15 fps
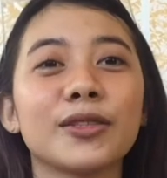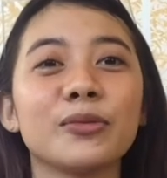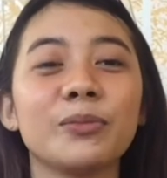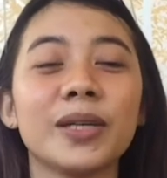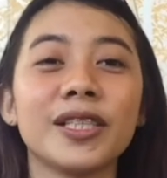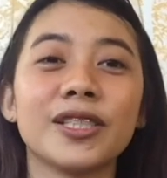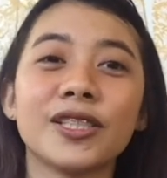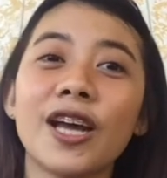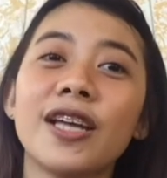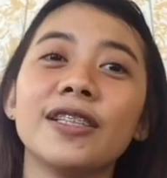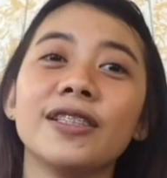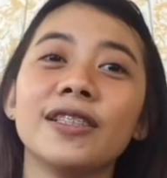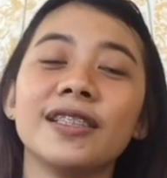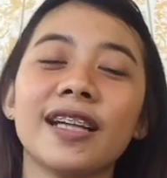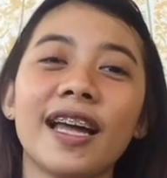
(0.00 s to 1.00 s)
to my
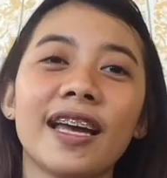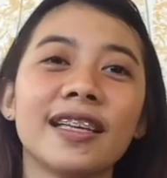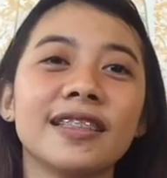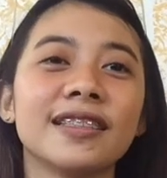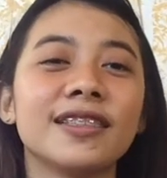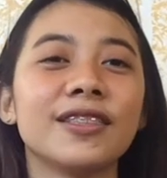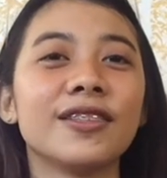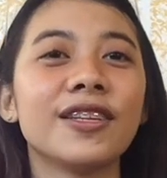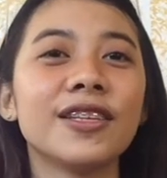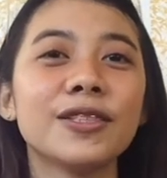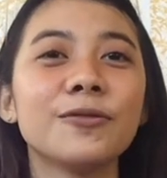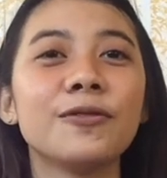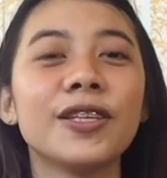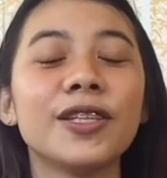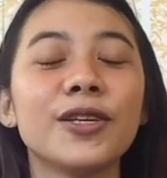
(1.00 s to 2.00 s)
channel, and
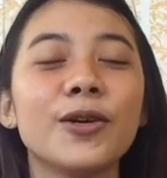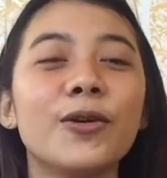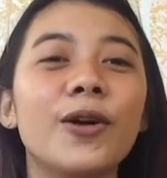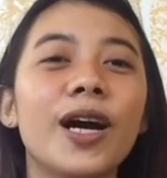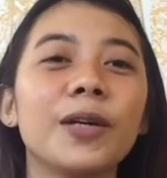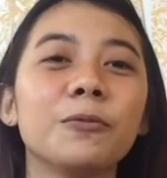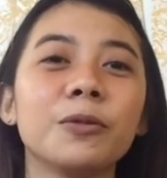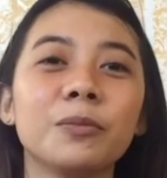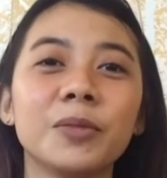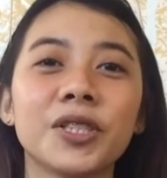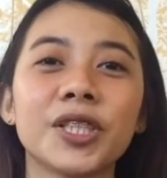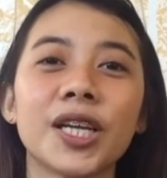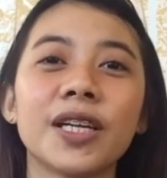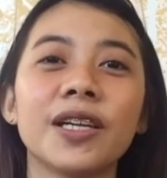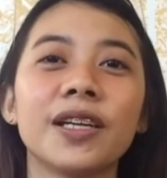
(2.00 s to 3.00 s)
today's video I will
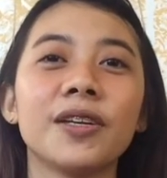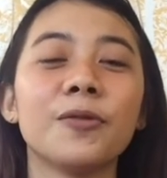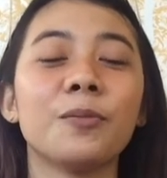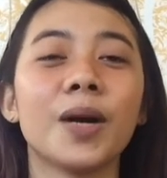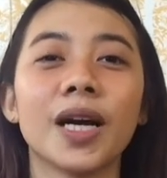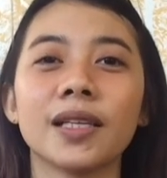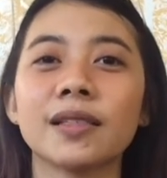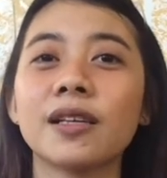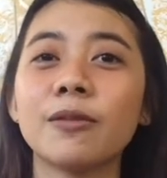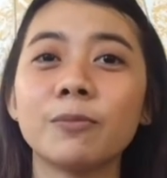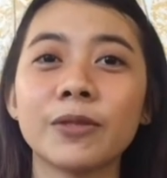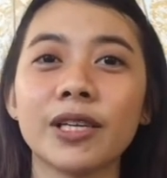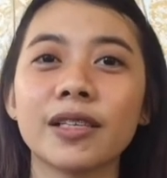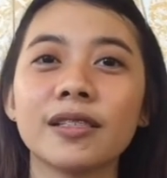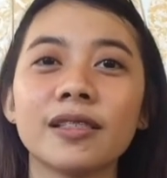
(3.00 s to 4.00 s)
be sharing yung mga
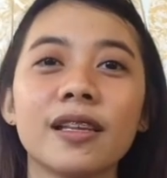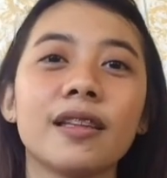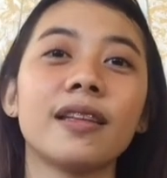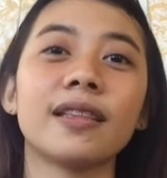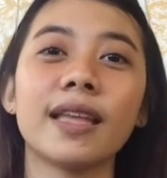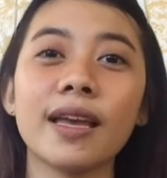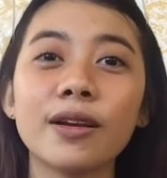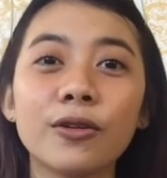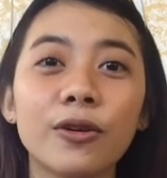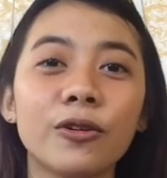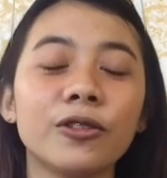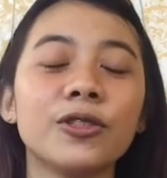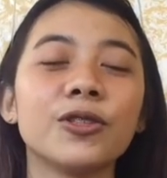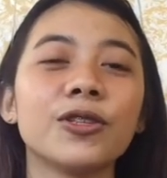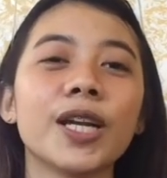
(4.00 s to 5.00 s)
subjects na na-take
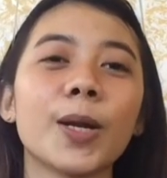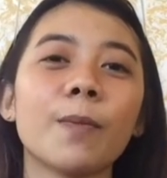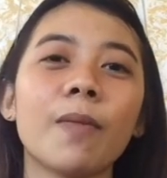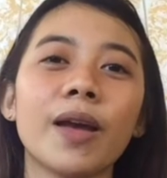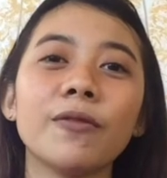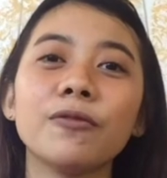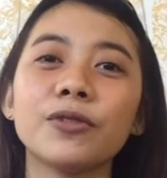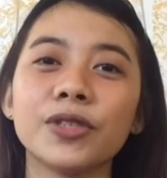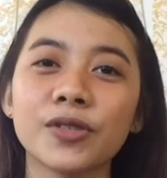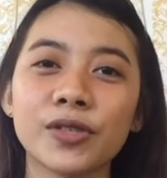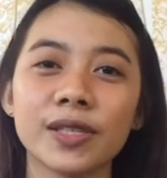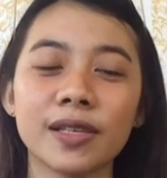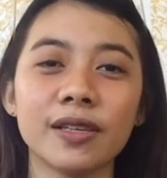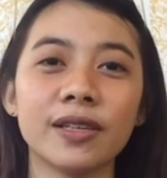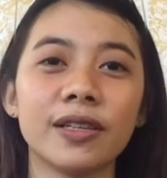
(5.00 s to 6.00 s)
ko during my
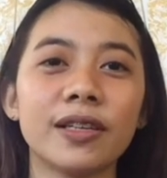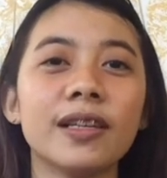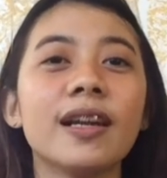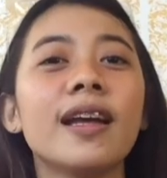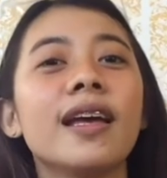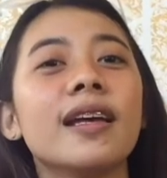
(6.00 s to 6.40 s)
first year